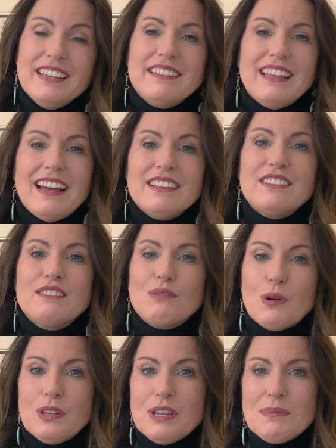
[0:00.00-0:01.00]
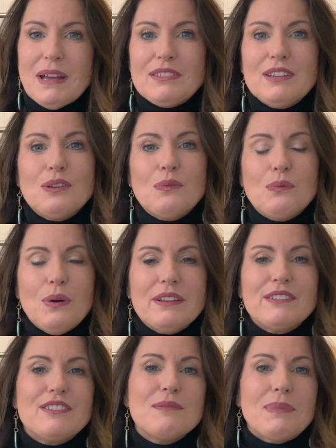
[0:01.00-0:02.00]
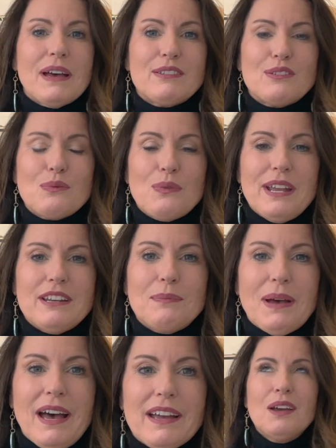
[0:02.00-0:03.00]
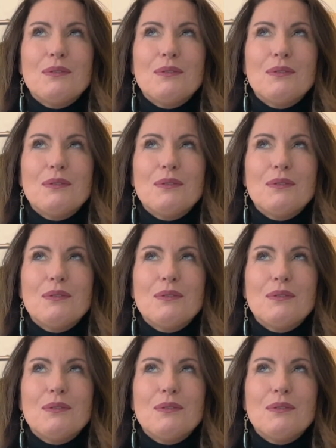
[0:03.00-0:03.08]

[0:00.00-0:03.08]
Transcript: that the rolling method was the best way to pack.